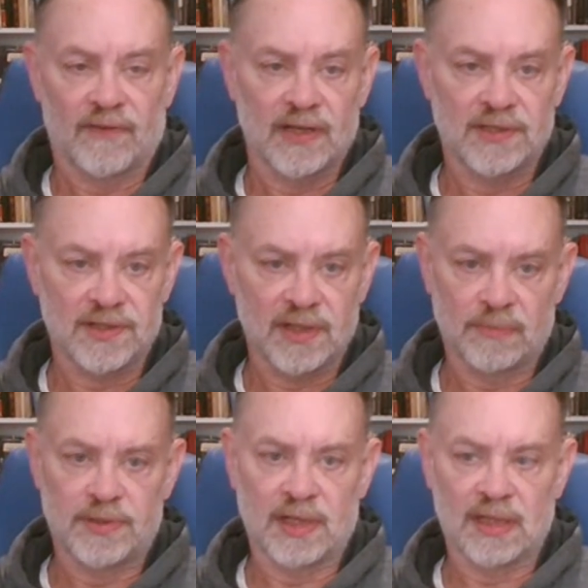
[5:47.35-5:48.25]
of this
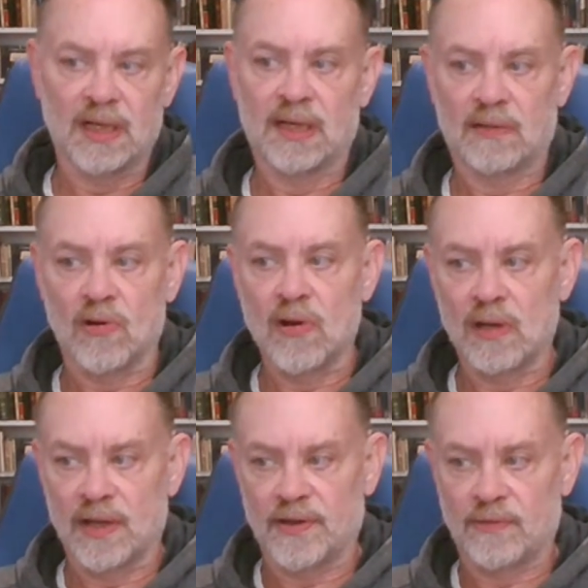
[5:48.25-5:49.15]
subject on
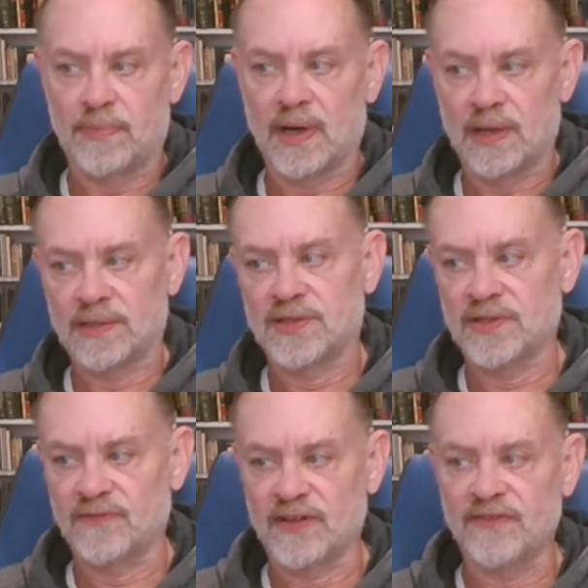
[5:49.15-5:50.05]
all other
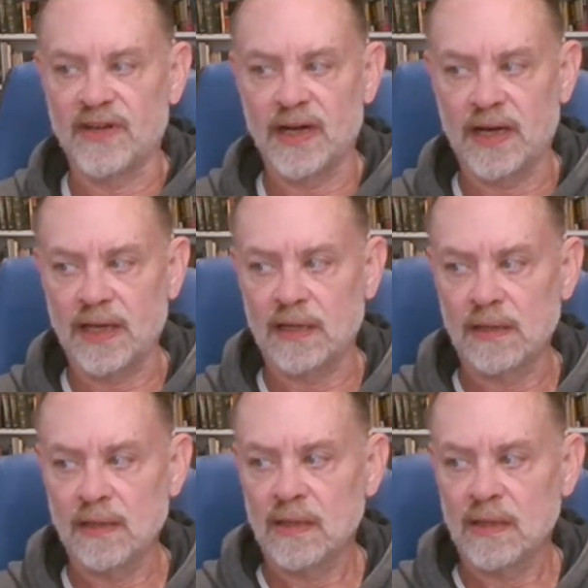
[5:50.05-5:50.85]
parts of divinity,